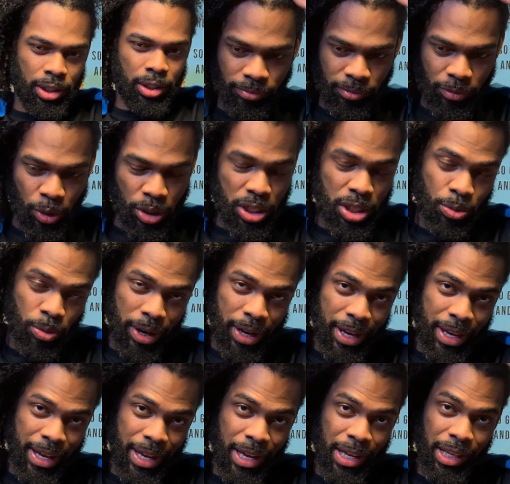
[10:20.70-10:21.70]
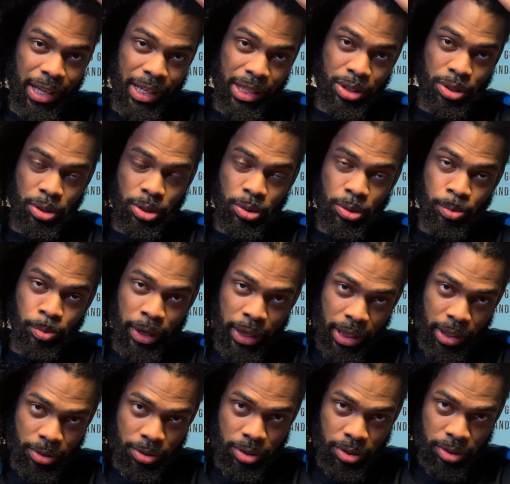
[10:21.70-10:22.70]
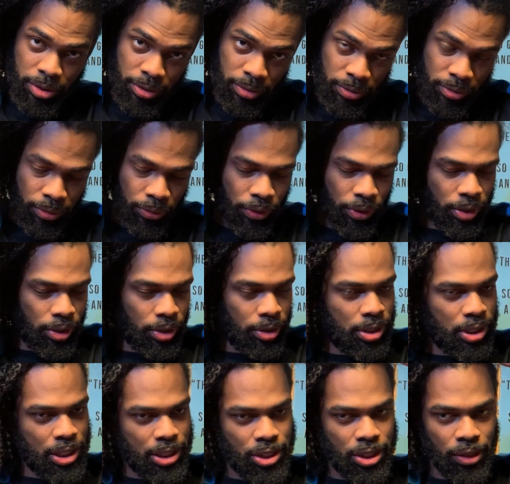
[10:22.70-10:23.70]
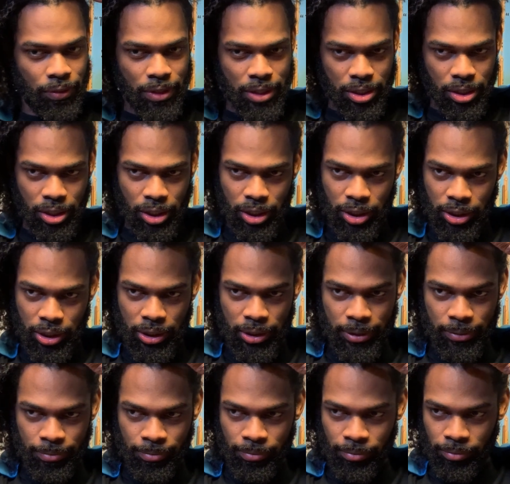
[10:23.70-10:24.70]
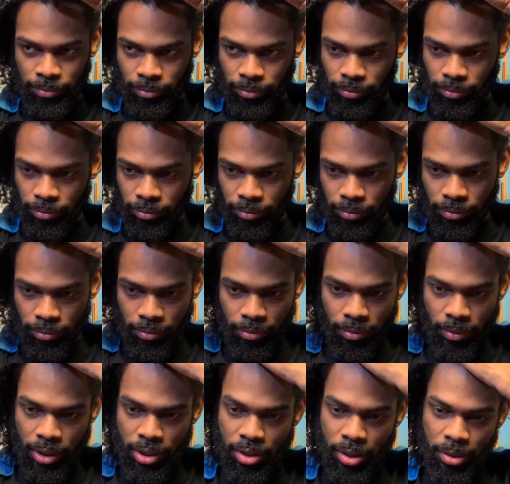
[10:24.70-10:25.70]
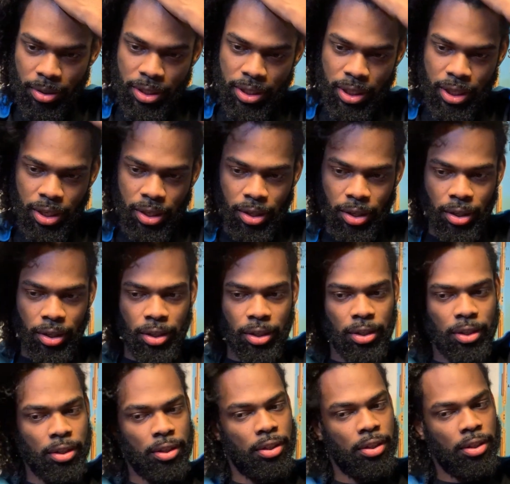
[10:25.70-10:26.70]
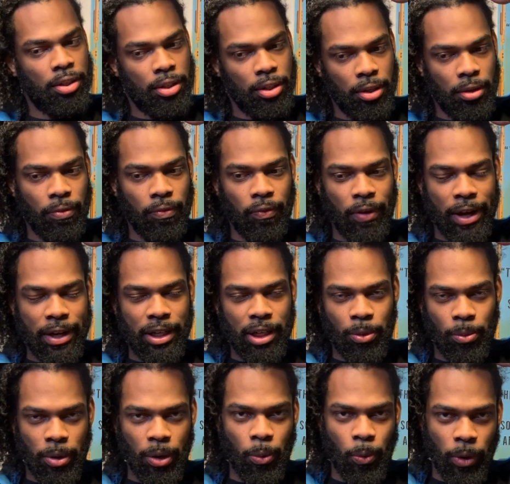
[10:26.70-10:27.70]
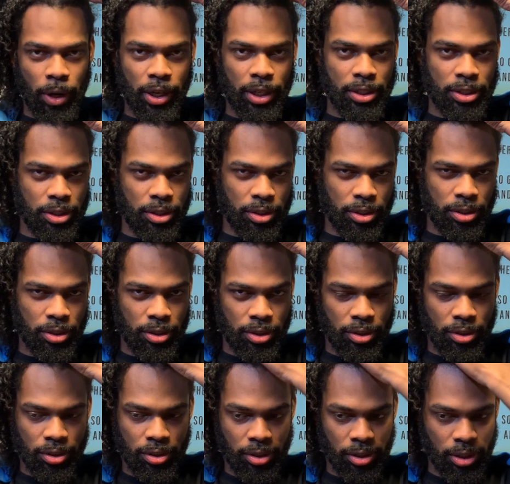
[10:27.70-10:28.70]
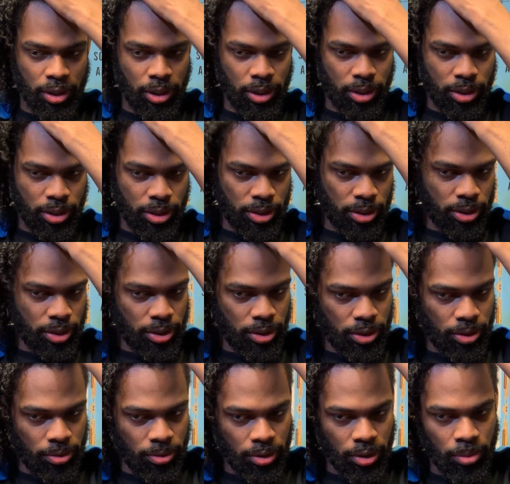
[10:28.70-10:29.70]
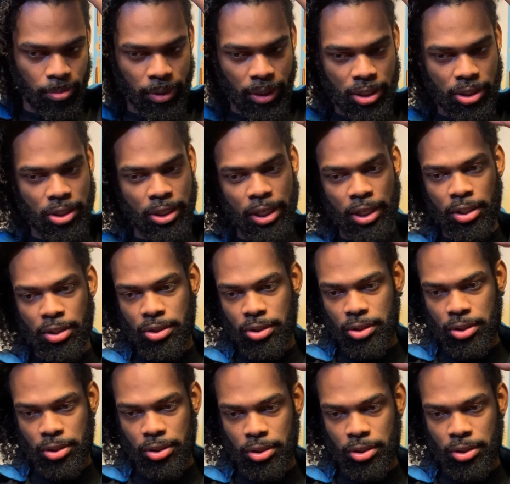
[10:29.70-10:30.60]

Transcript: which is why I like to do braid outs to achieve this look. So I would say finding what works is the biggest challenge.